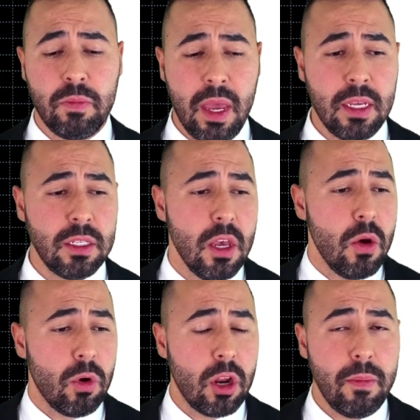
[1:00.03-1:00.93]
space.
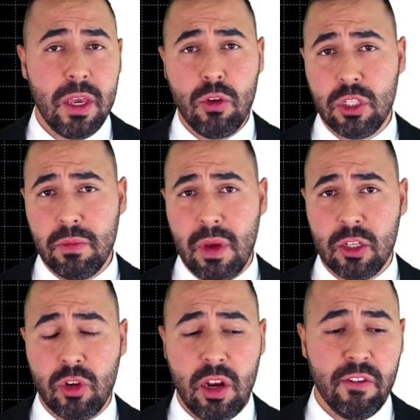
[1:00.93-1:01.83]
We're going to be using
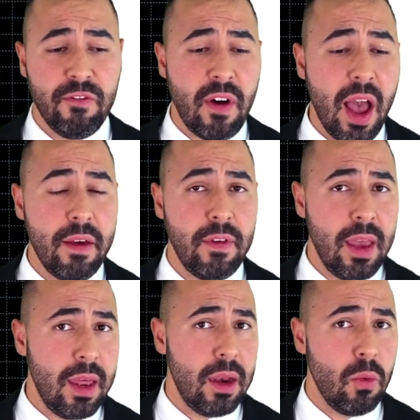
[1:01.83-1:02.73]
MetaTrader 5,
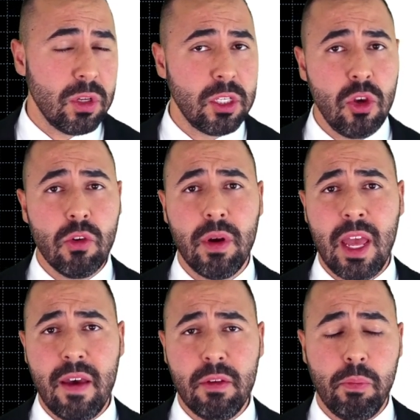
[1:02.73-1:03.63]
and once you already
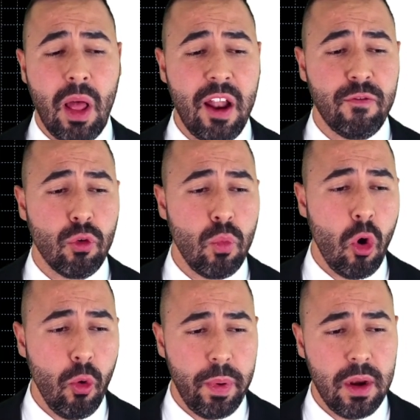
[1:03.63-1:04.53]
have the platform
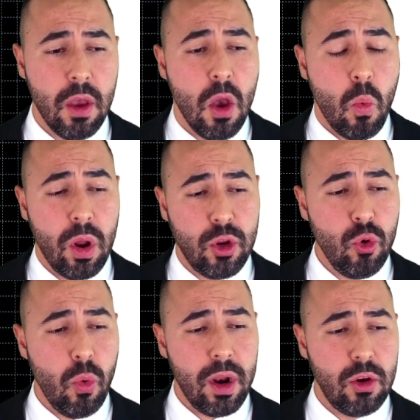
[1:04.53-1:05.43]
open, what
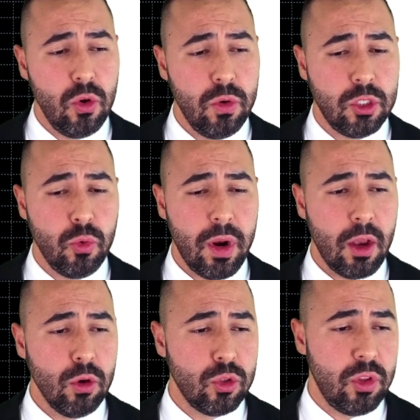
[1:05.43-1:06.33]
you want to do is you want
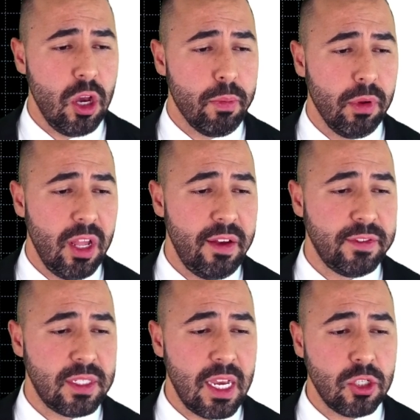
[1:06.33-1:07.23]
to go to the upper
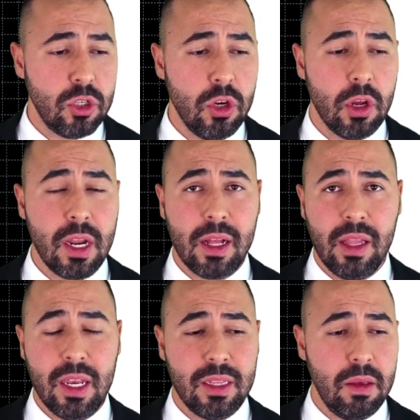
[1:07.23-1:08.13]
left section. You're going to
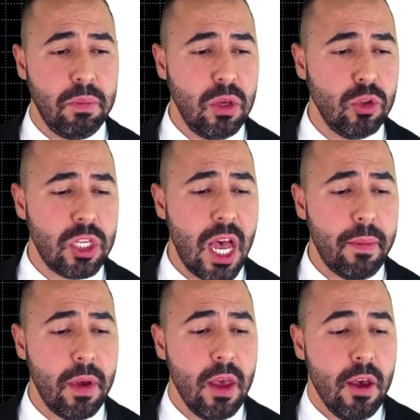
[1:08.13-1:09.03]
click the View
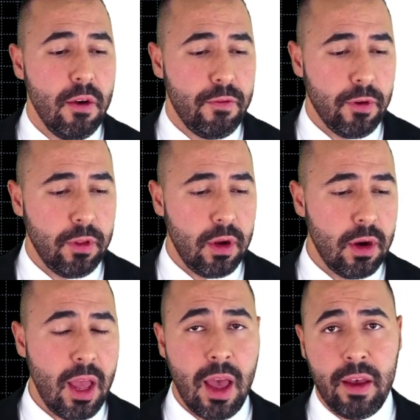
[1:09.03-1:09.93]
tab.
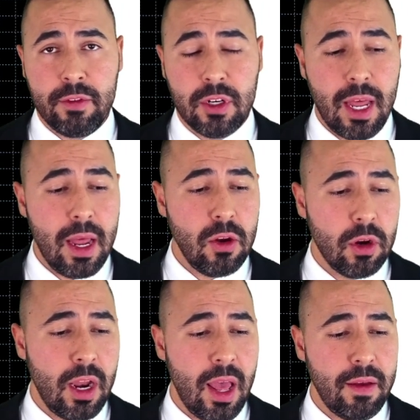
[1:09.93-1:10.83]
Further, after that,
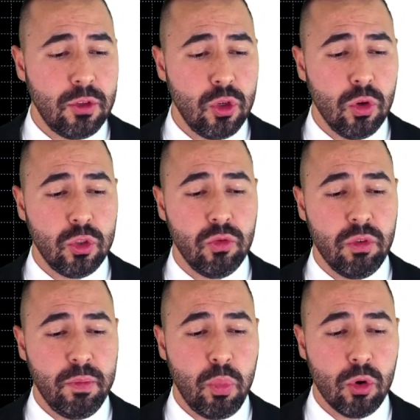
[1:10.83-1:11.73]
you're going to have to go to the
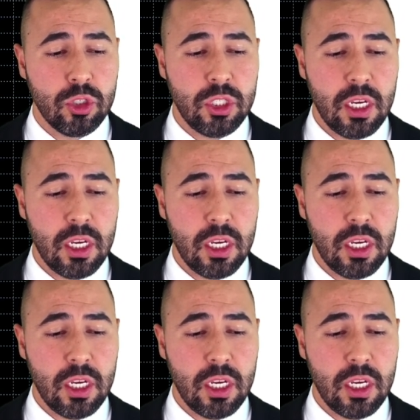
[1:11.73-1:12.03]
Reports